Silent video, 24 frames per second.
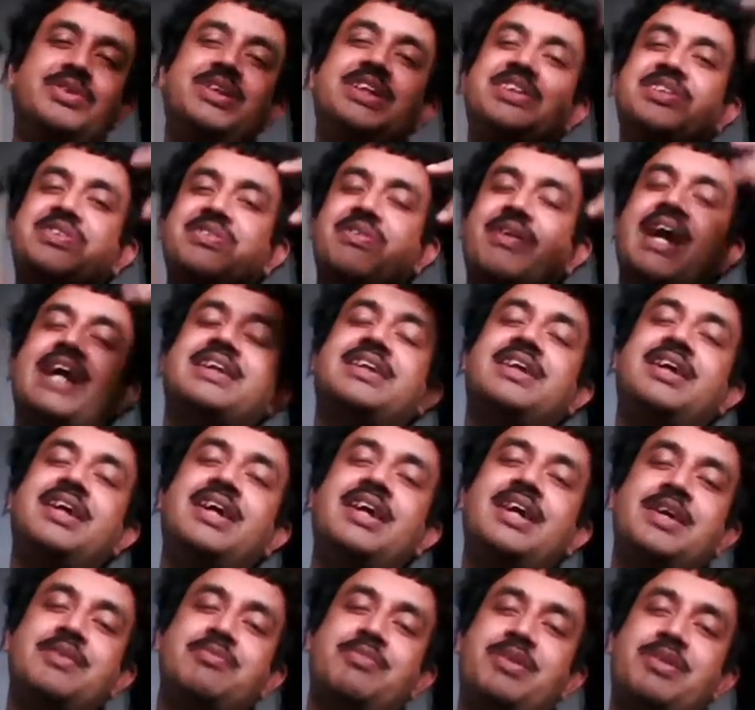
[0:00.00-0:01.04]
We interact,
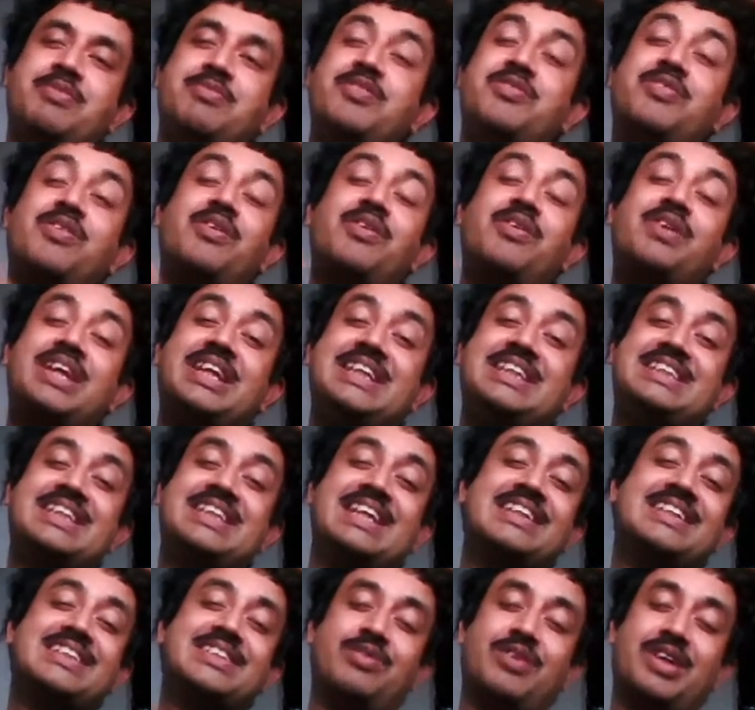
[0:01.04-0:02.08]
but before he
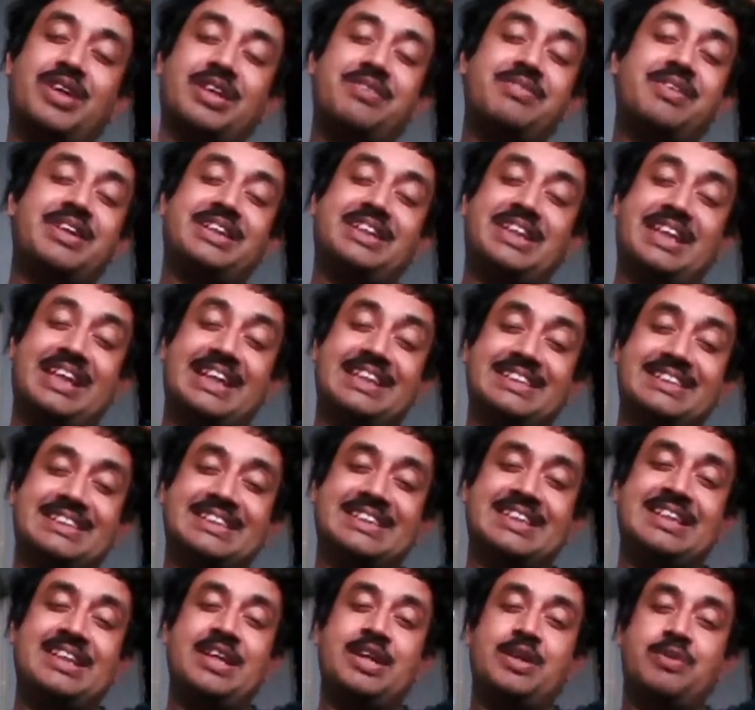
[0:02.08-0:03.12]
tells whatever it
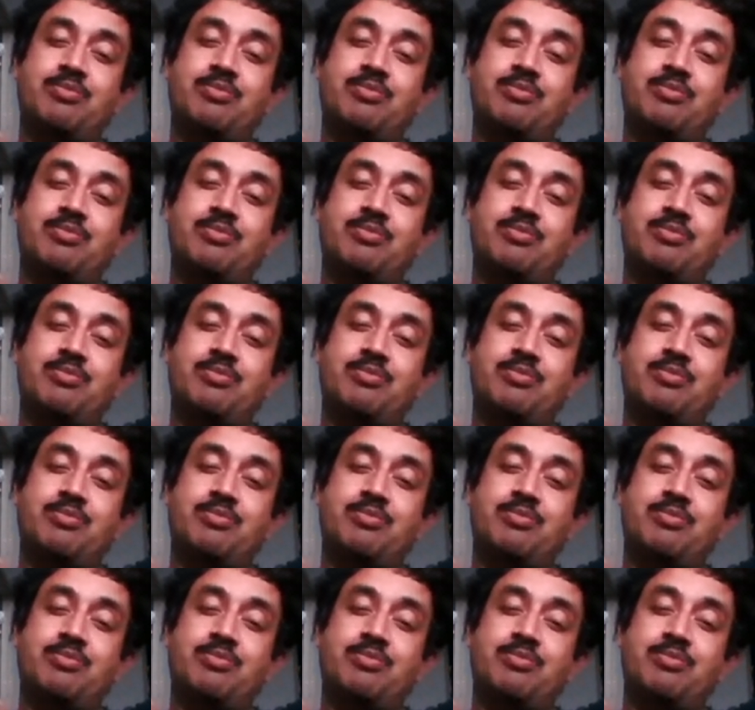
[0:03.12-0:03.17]
is,